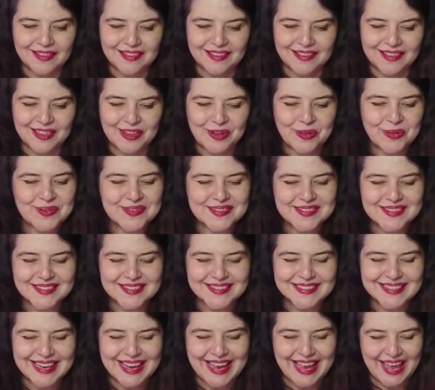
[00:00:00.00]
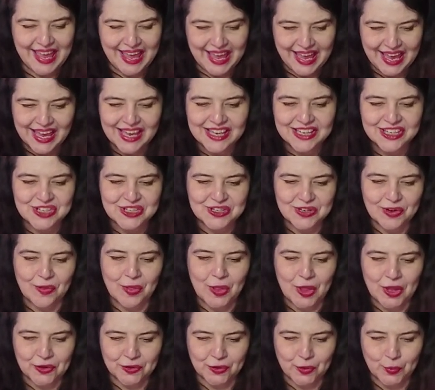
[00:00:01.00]
There is a hedge
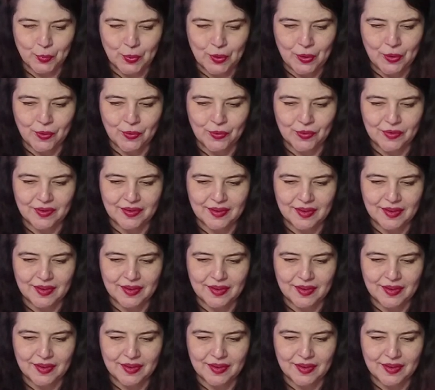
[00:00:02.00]
along the road,